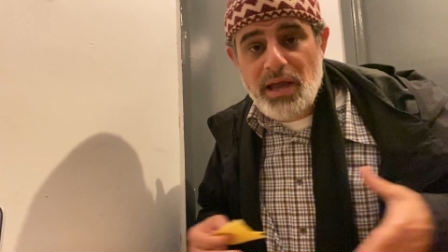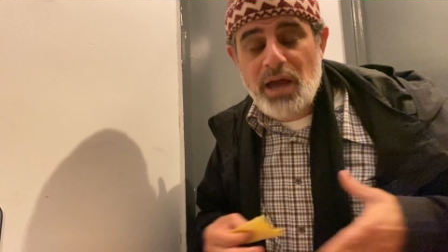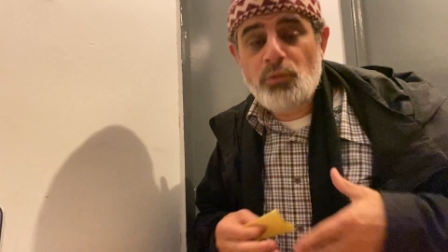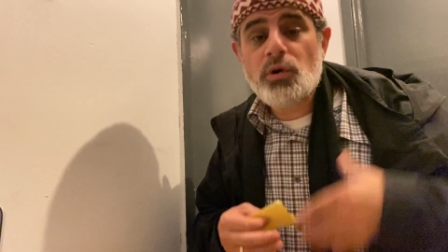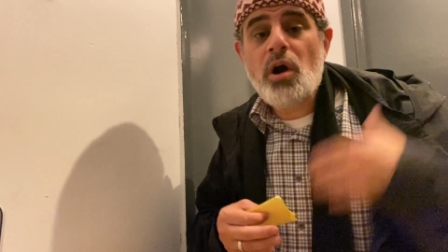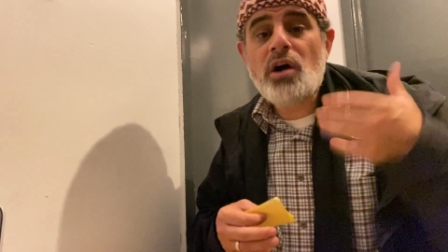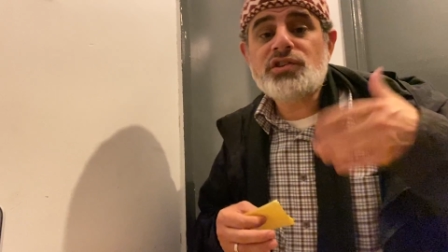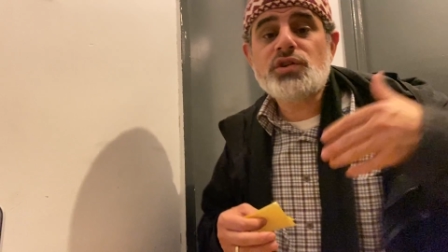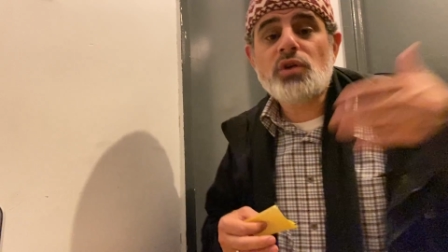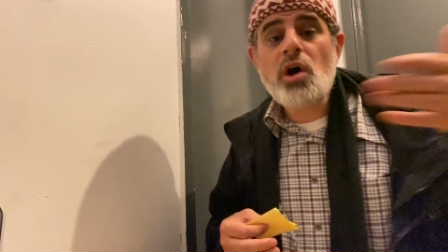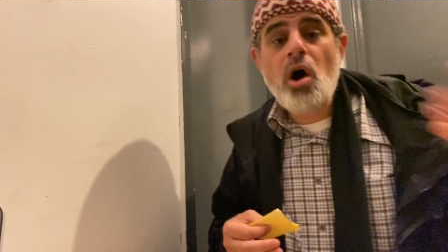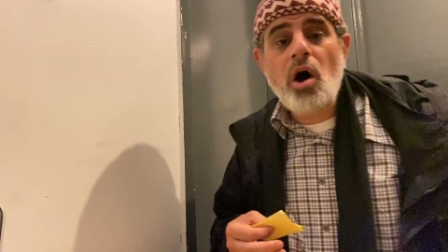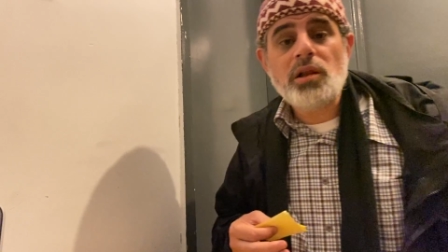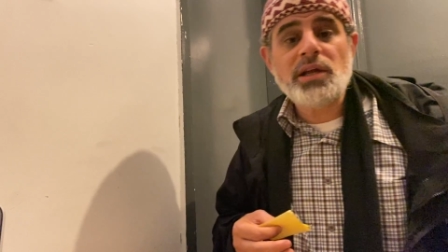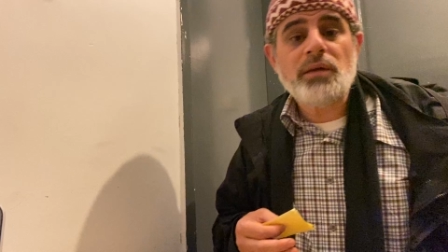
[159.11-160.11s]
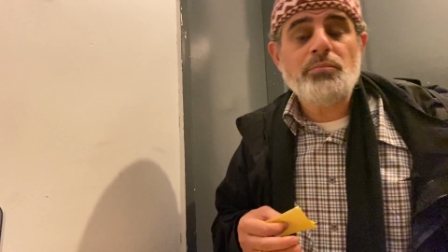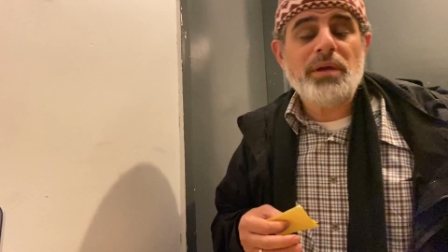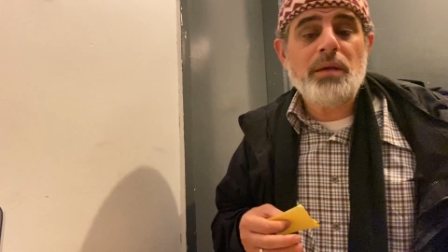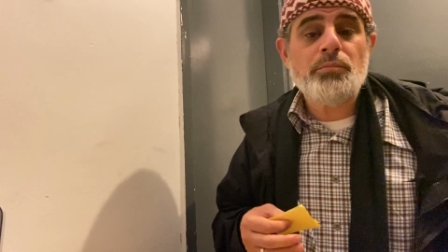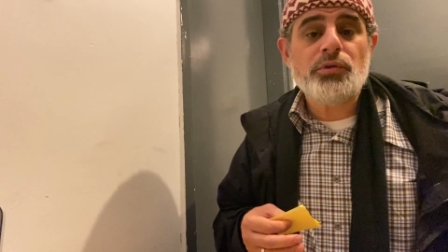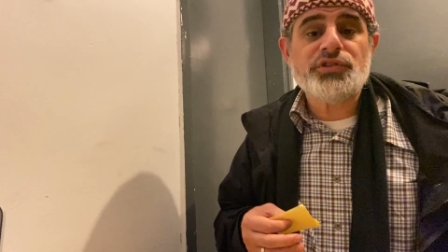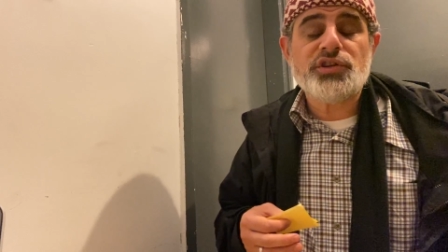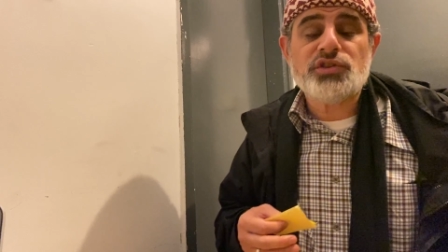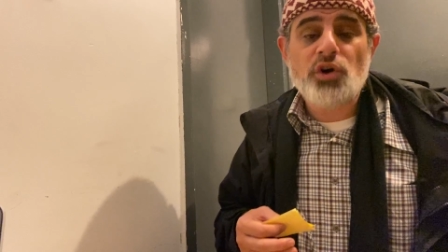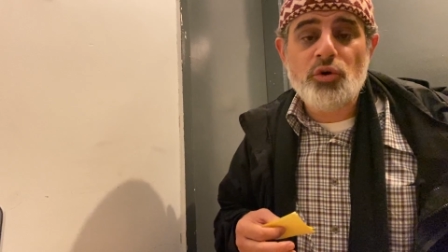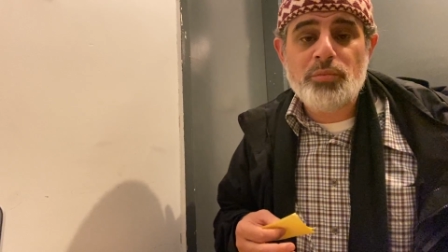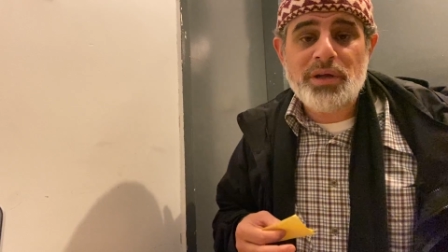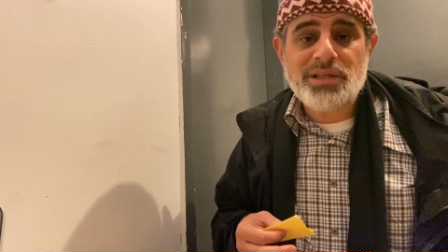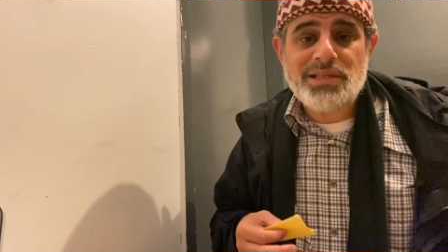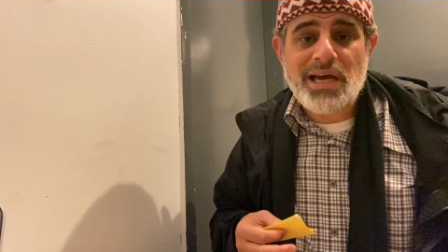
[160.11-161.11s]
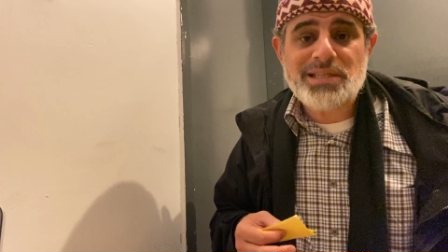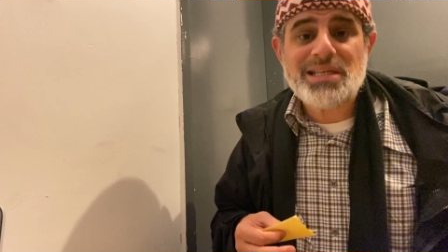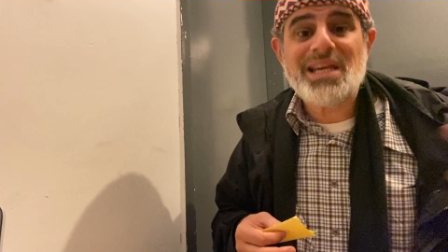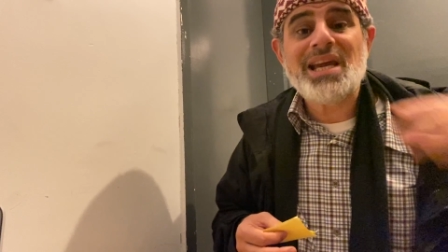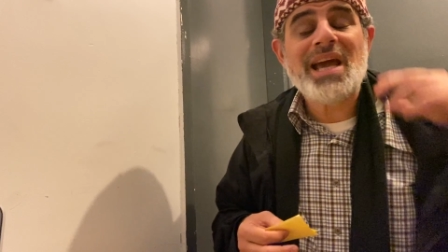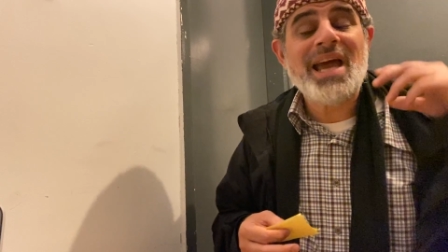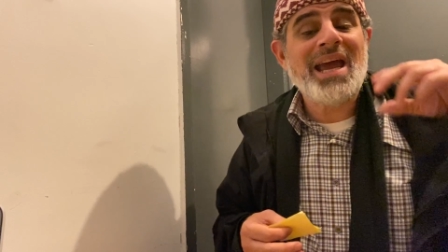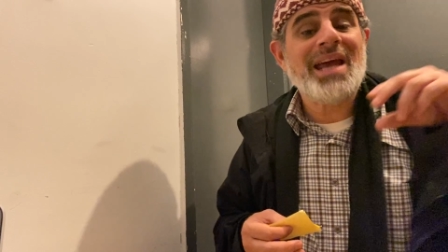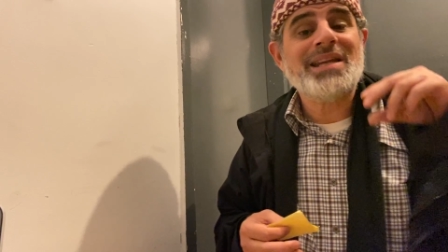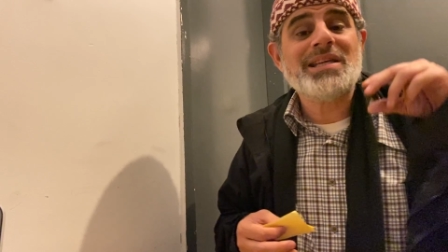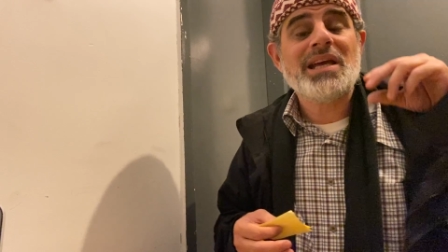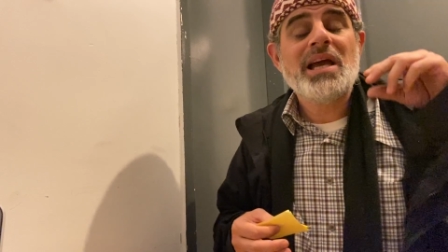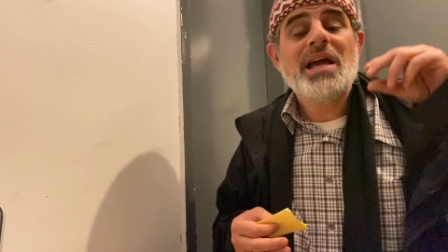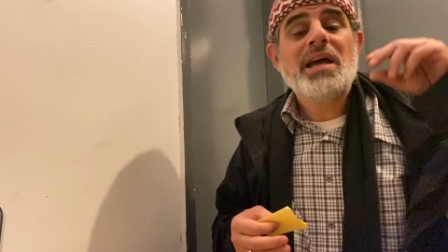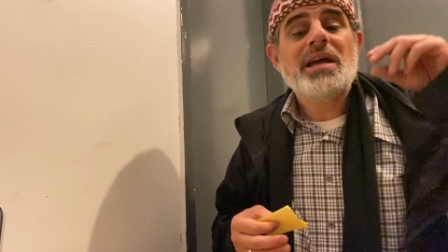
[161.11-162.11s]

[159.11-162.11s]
and we're also calling people to Toba and Tazkiyah and